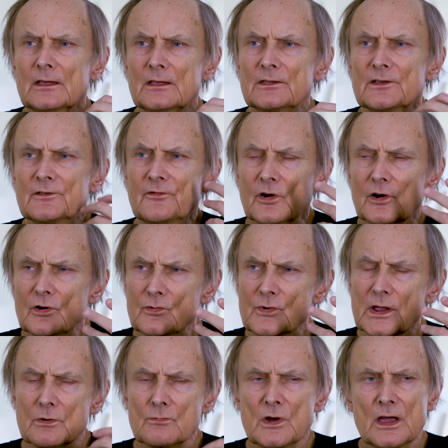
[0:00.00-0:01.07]
in the
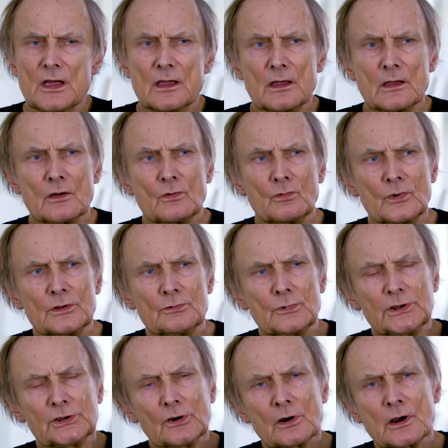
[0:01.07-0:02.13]
following way. When
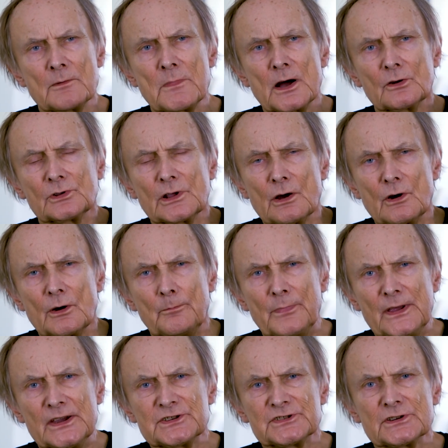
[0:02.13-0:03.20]
we talk about our
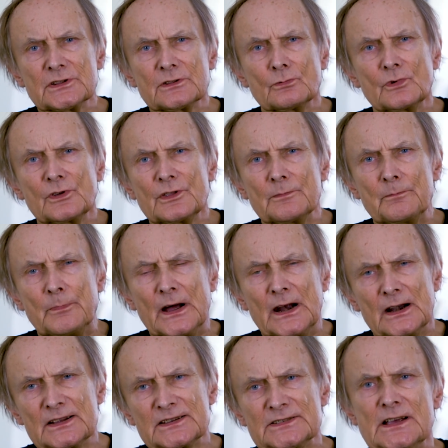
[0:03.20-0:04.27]
patient with the
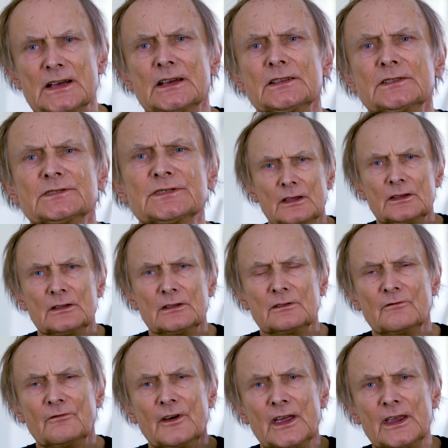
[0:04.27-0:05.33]
parasites
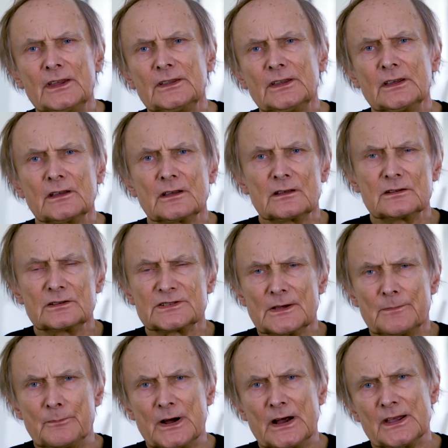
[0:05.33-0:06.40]
invading his
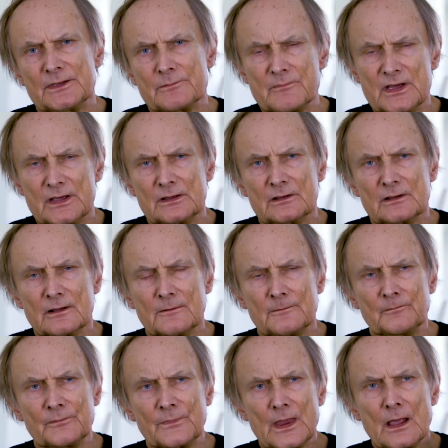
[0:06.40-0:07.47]
apartment,
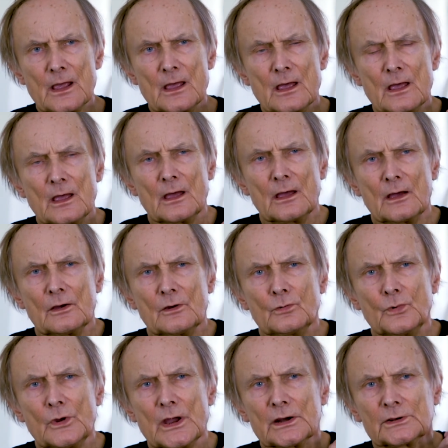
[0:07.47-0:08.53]

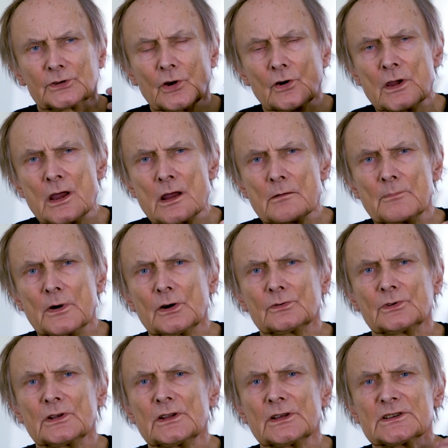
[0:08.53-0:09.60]
we are talking
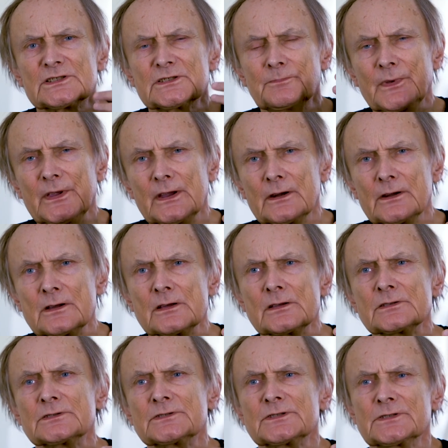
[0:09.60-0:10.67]
about an
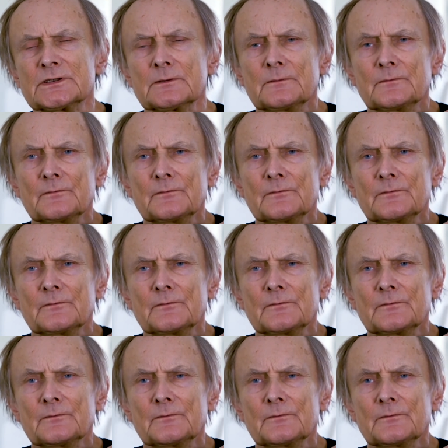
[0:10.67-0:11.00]
experience